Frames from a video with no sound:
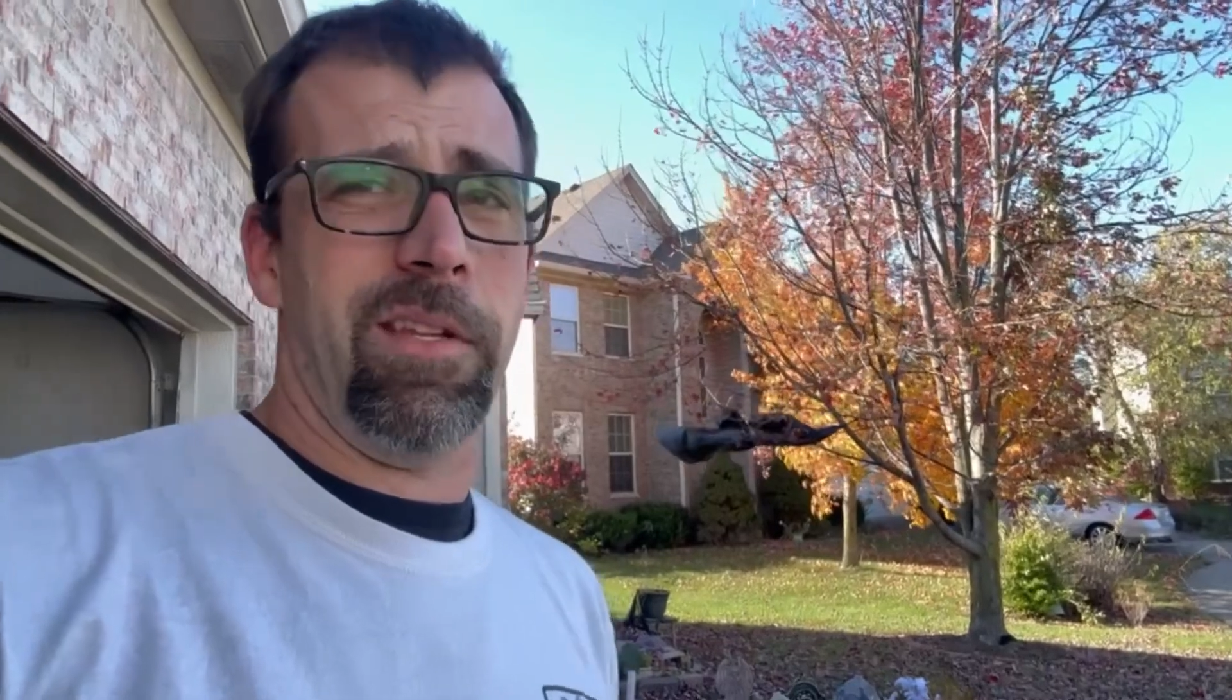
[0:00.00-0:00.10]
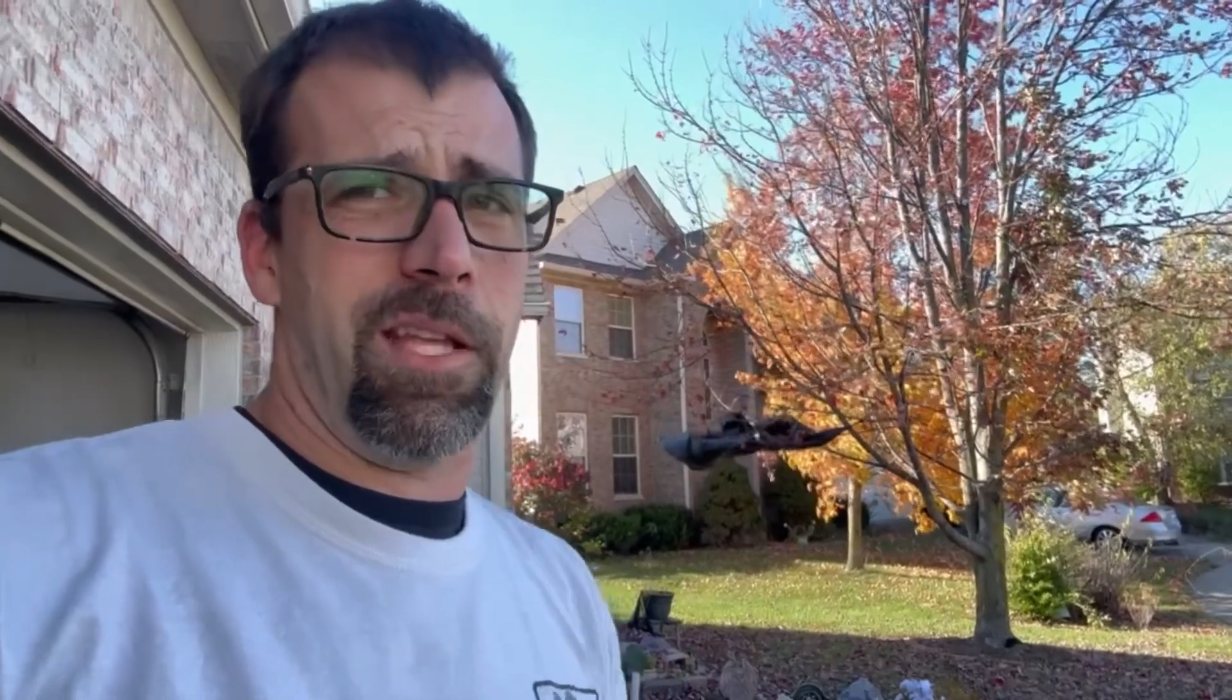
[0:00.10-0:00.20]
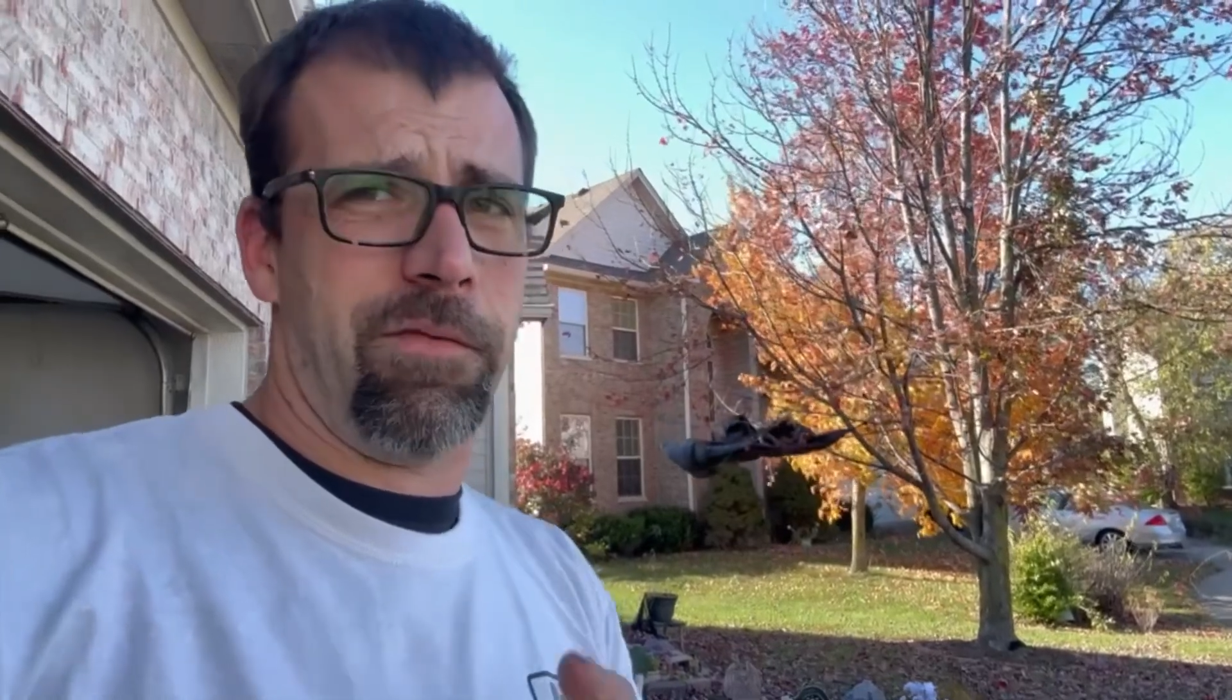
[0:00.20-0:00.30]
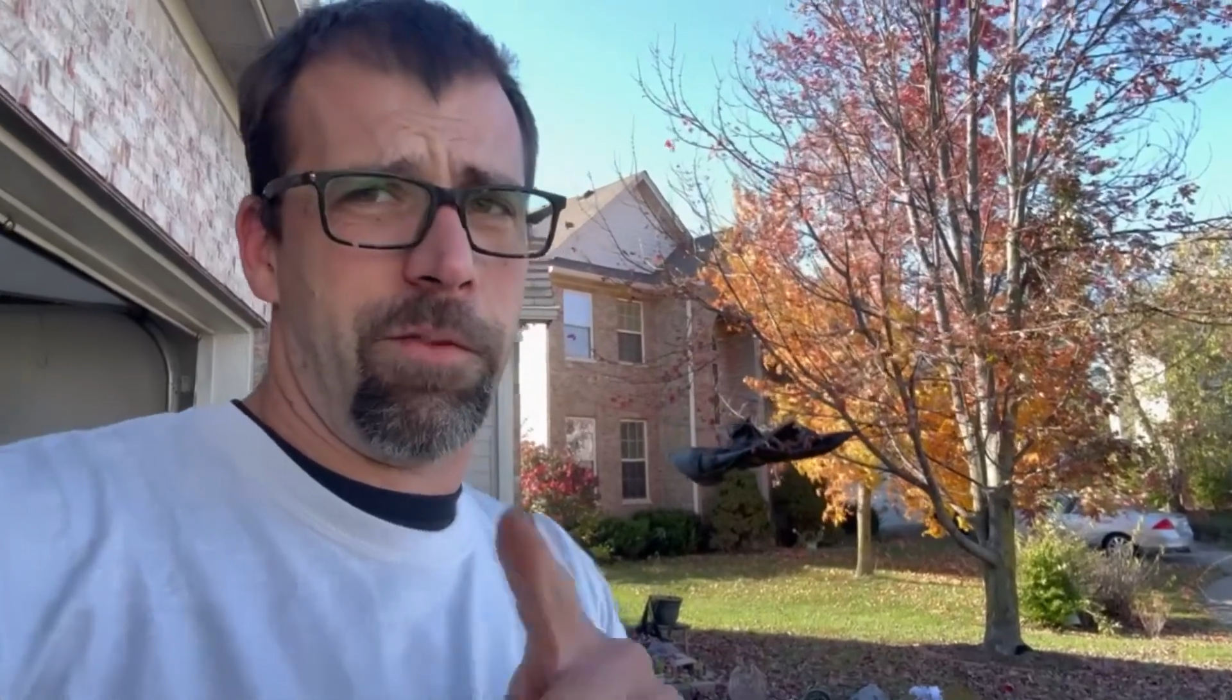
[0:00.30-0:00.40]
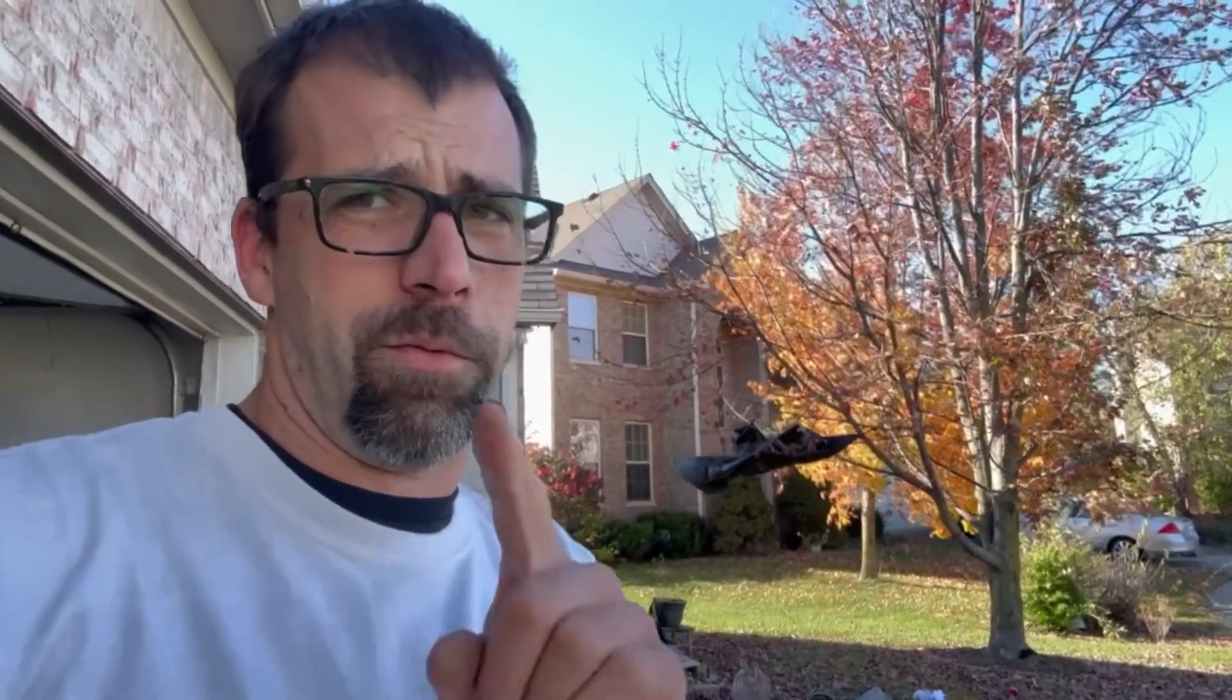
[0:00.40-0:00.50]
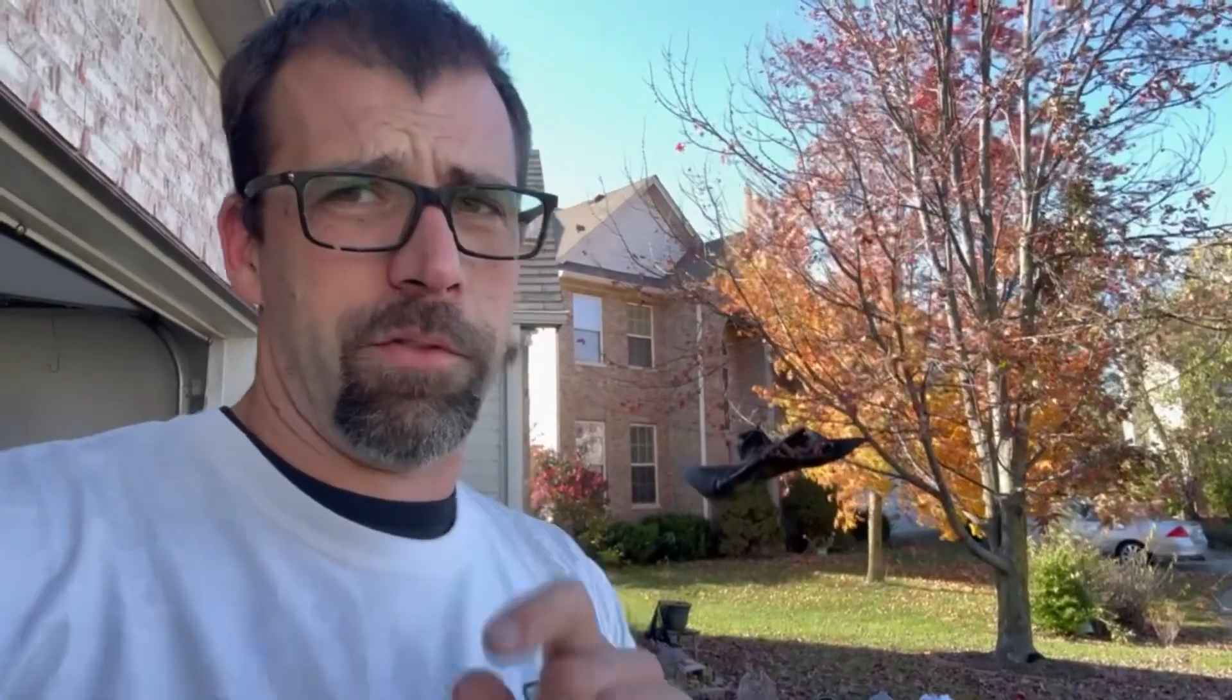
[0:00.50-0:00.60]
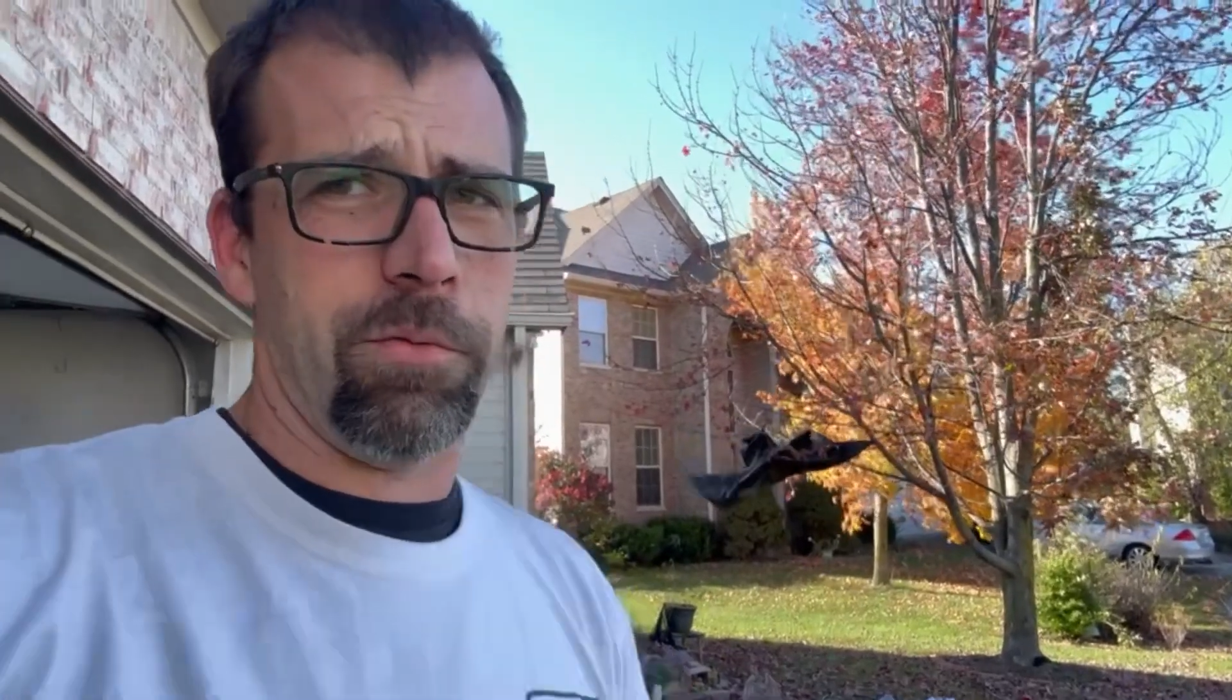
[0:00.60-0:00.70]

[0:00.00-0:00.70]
If it was a